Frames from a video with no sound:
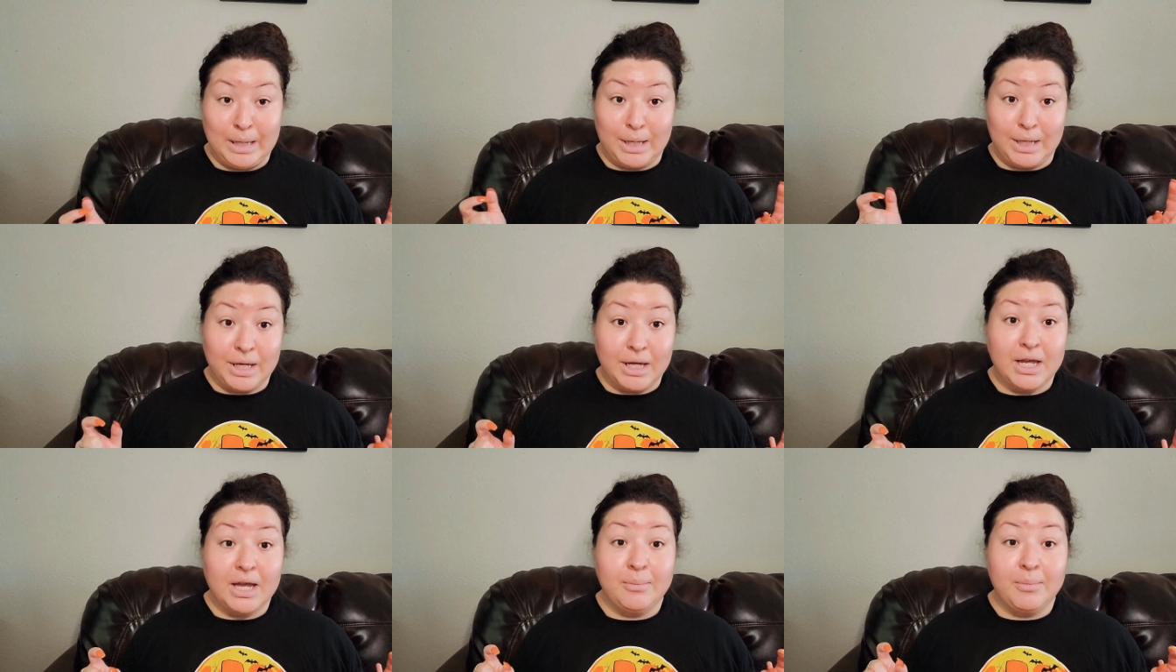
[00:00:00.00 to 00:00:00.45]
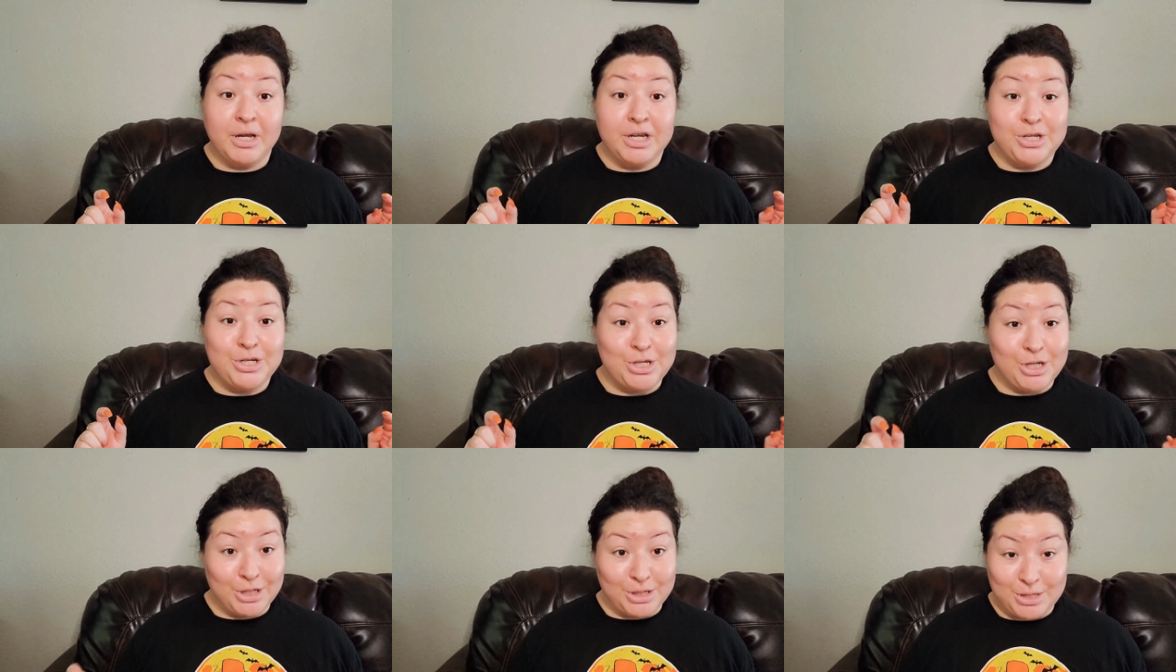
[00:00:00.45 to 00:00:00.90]
I can get my
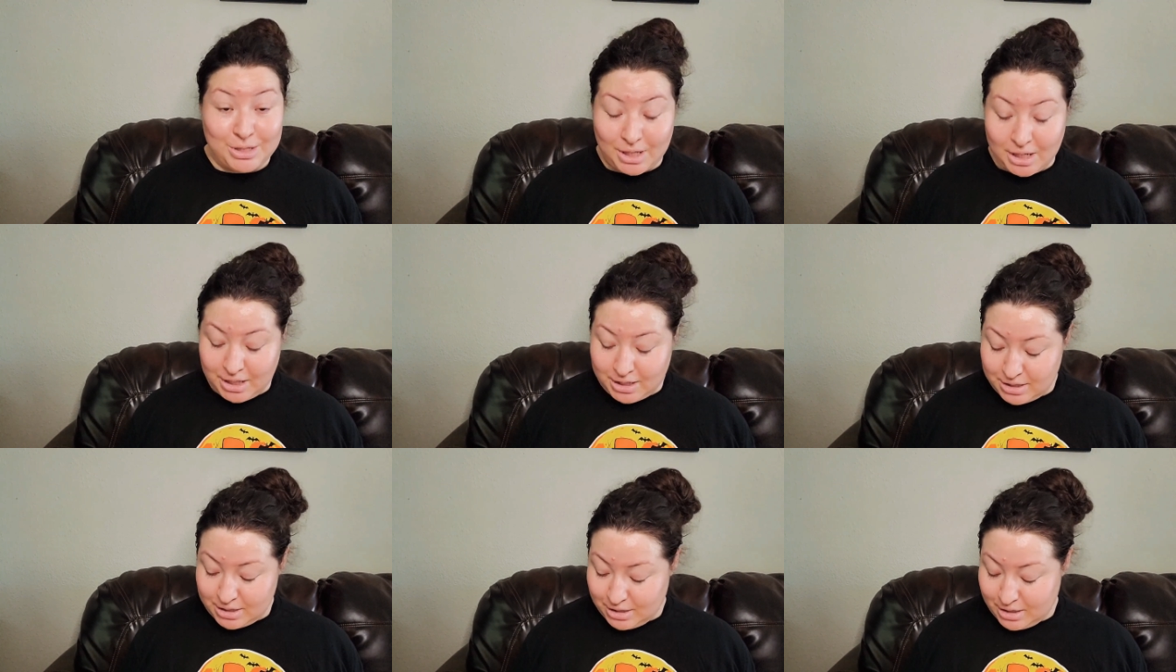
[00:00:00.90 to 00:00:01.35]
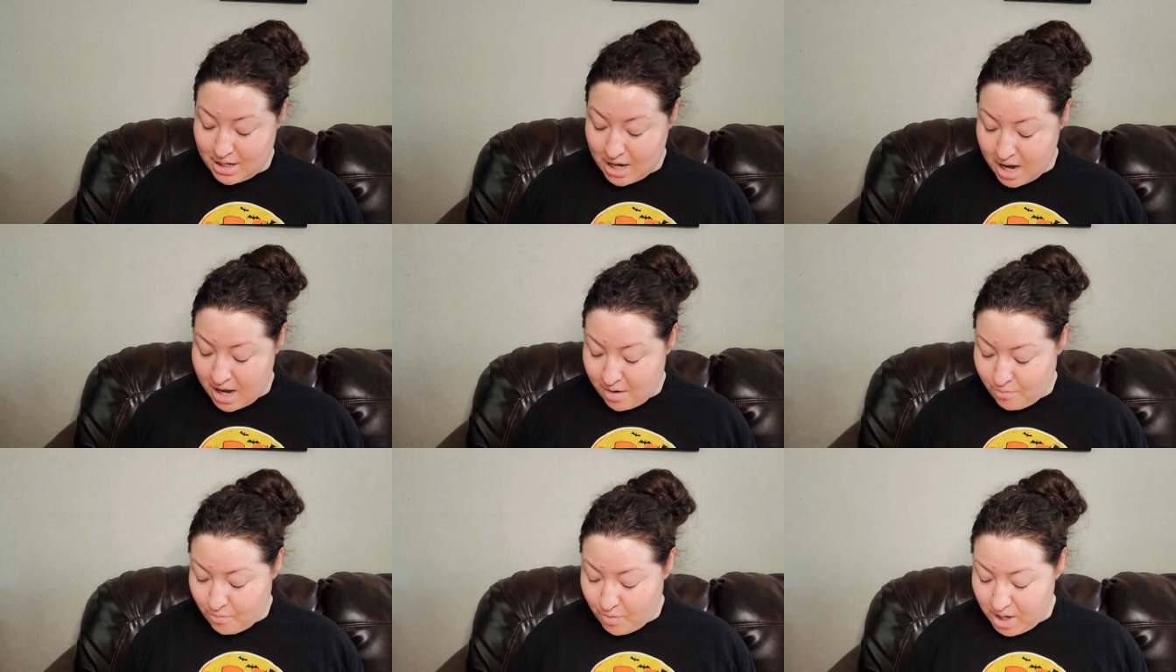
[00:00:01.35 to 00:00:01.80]
shit together
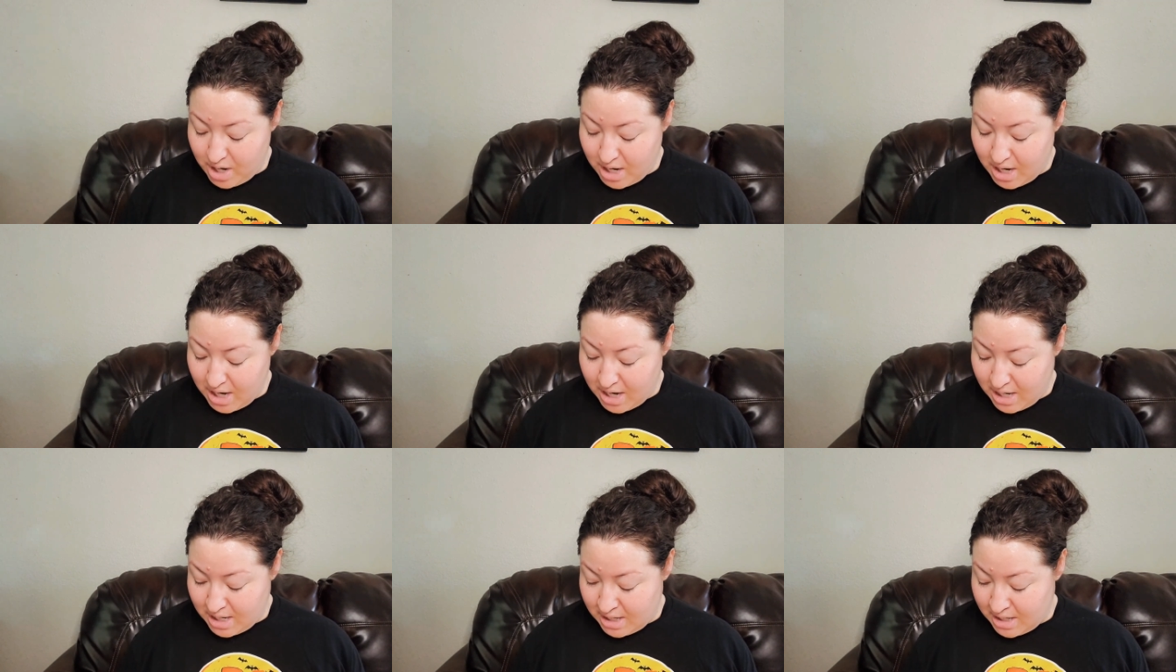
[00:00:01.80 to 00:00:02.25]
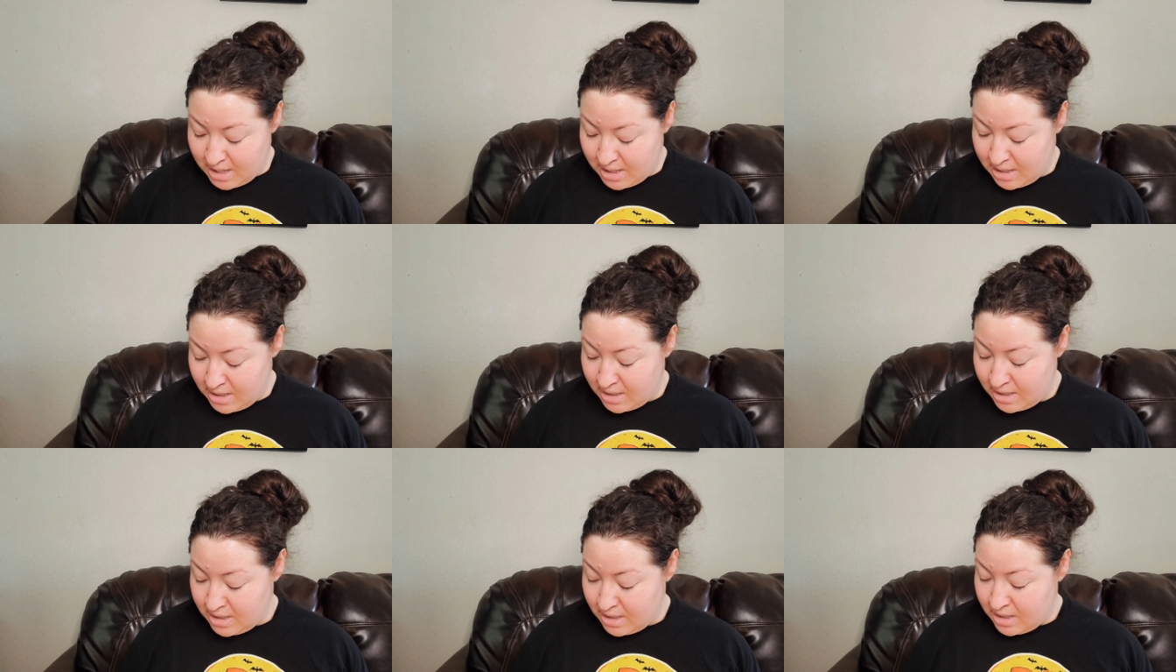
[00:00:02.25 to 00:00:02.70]
and we
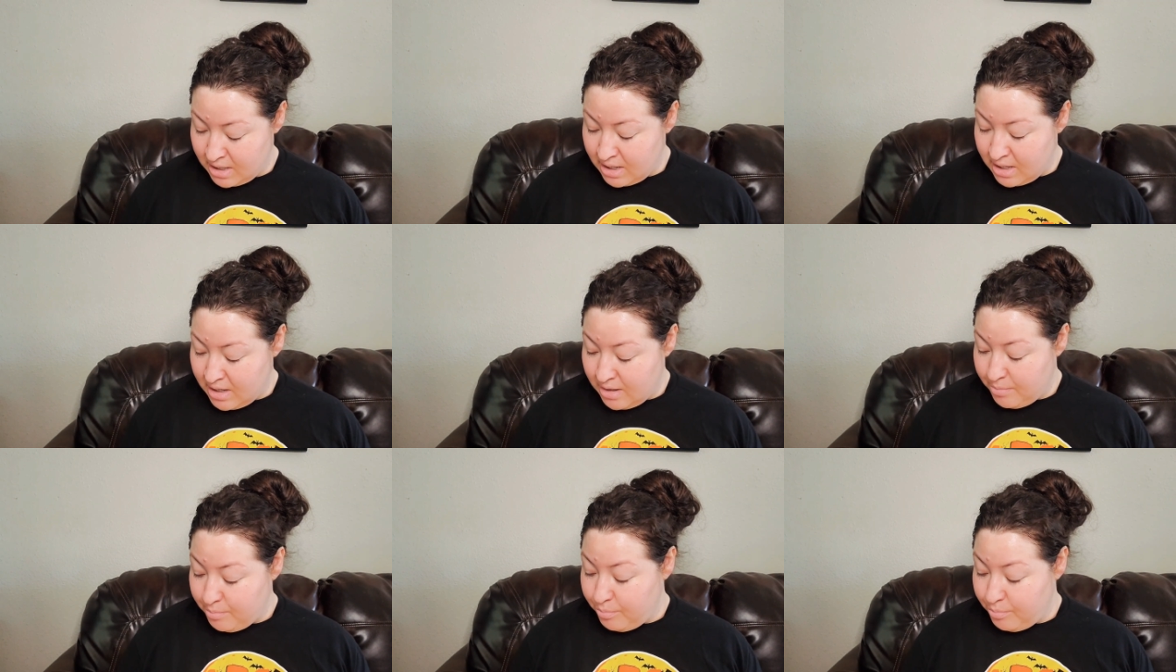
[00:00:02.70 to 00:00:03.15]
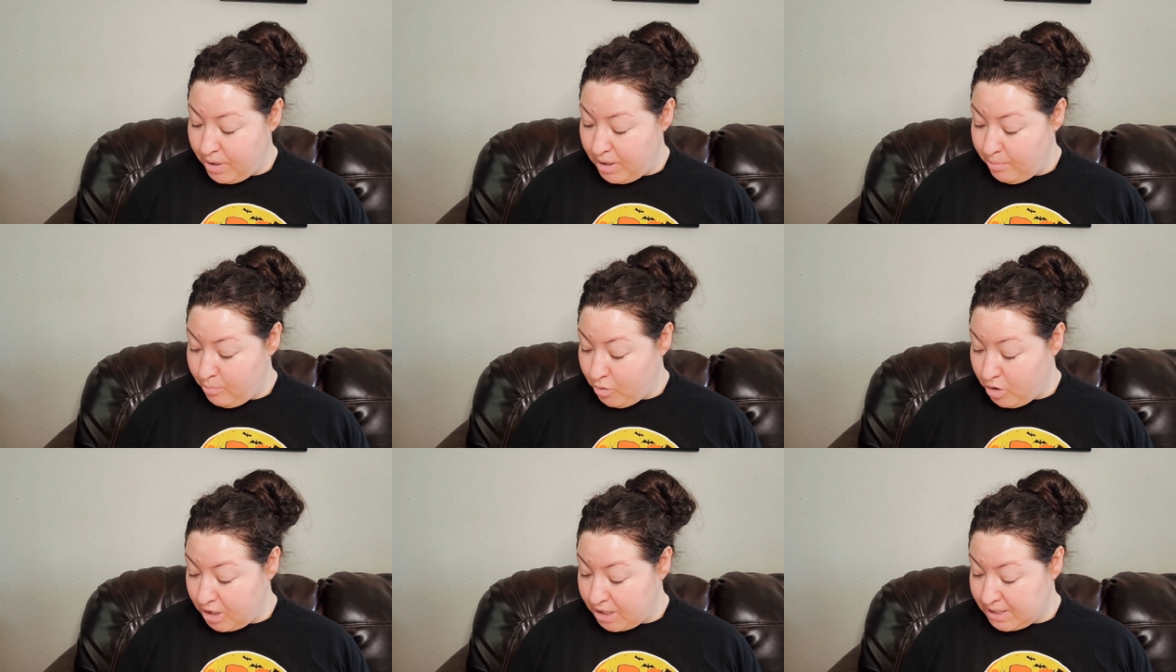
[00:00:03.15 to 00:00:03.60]
can be
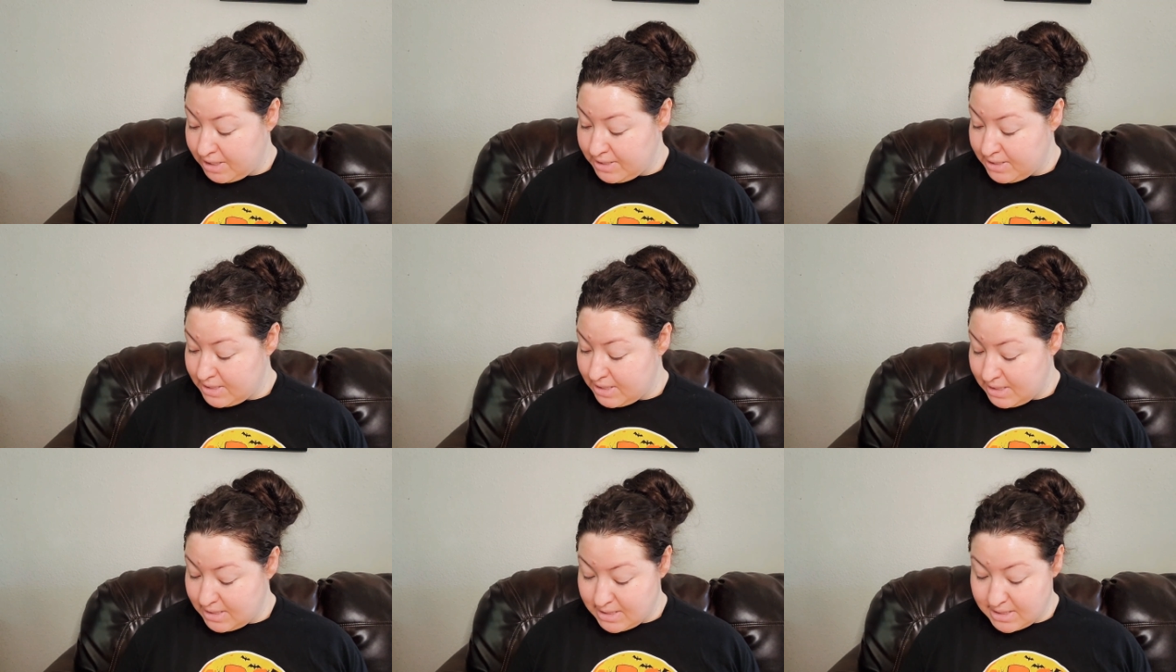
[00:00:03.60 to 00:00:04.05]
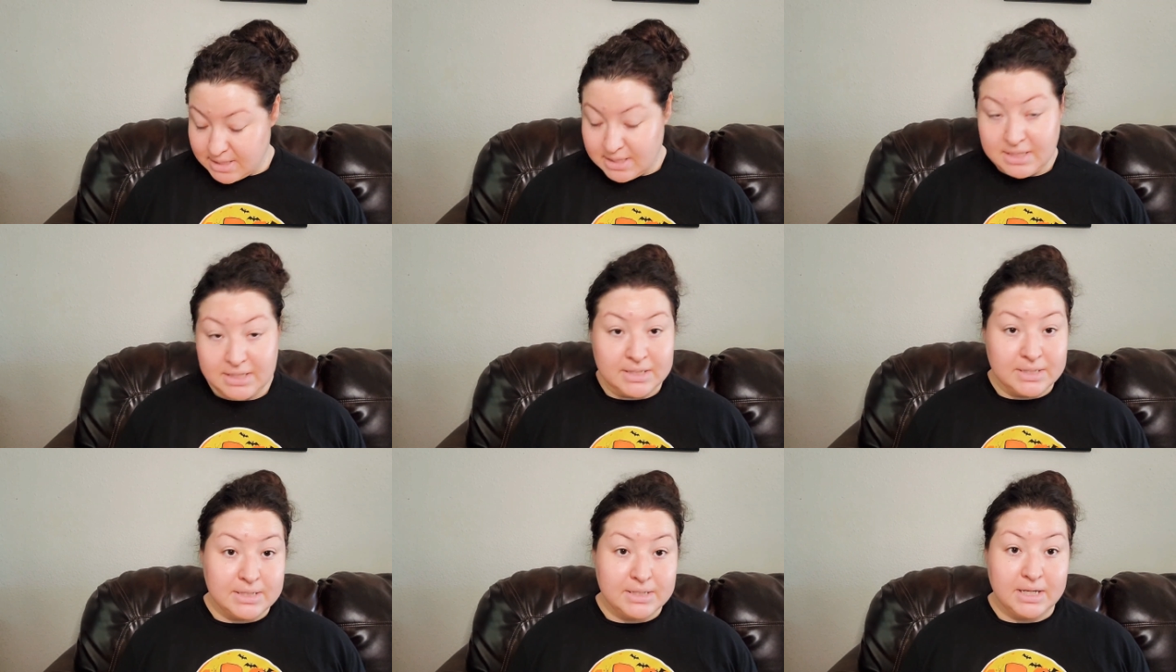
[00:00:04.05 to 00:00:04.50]
more
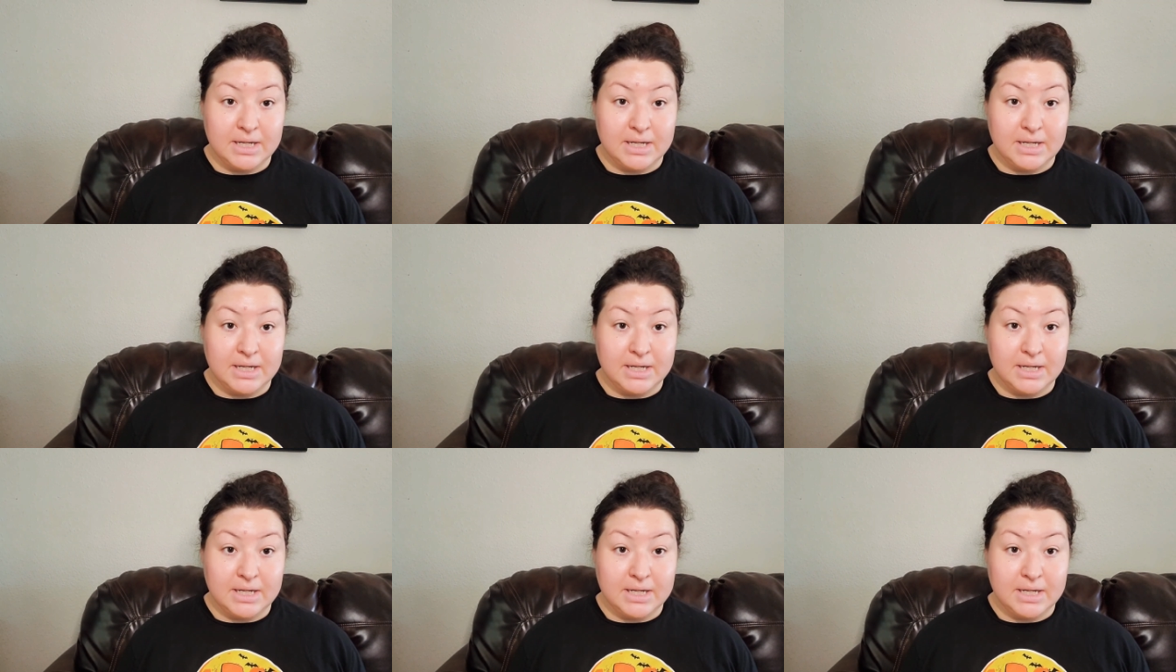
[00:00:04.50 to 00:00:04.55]
consistent